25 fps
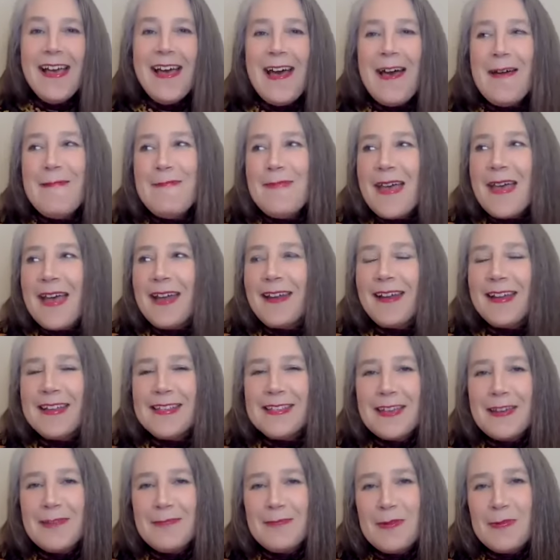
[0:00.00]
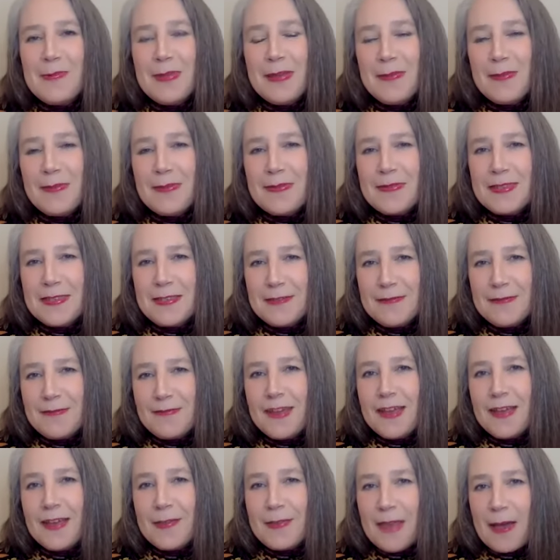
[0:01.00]
And I don't want people to
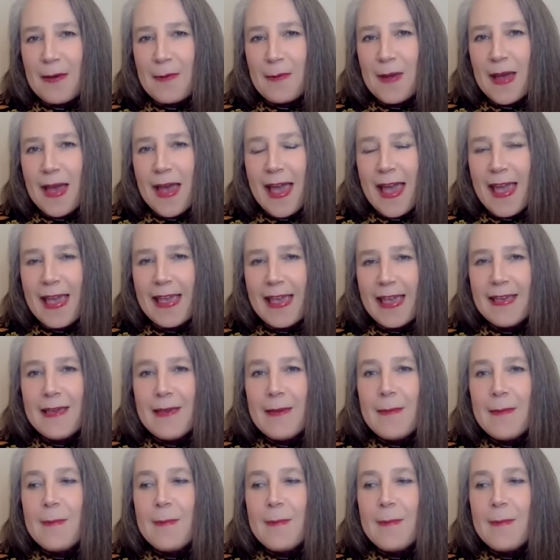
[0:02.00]
feel that way.